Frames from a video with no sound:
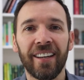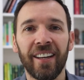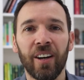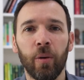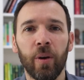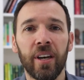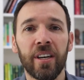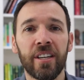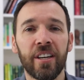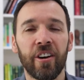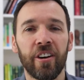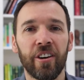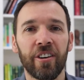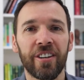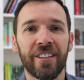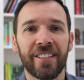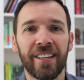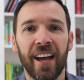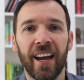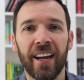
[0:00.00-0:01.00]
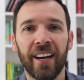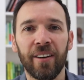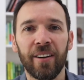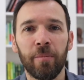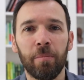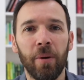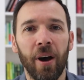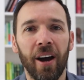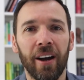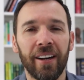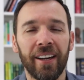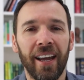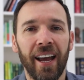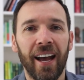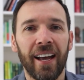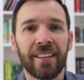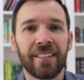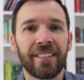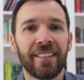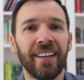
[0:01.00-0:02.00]
interior design
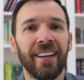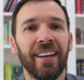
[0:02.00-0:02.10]
podcast.